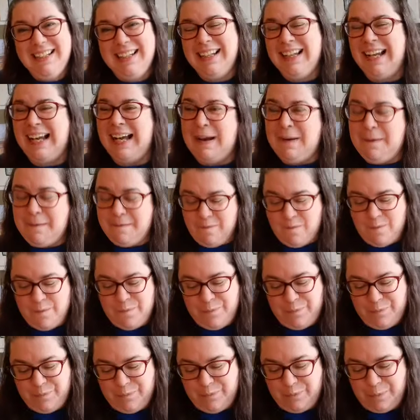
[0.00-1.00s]
yeah. Mm
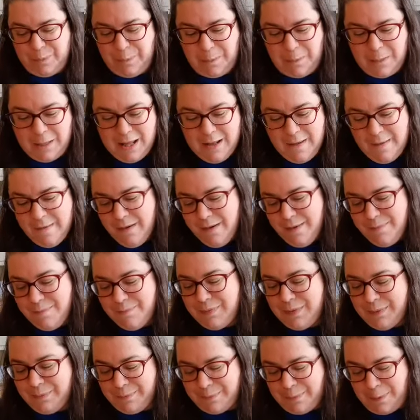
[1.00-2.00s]
-hmm.
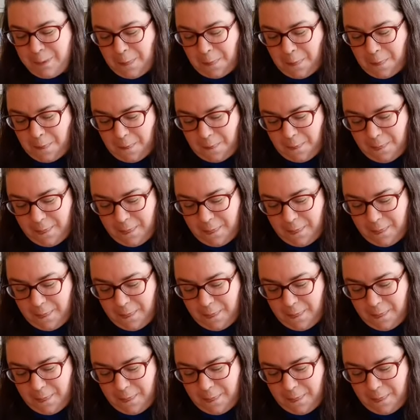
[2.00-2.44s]
I mm-hmm.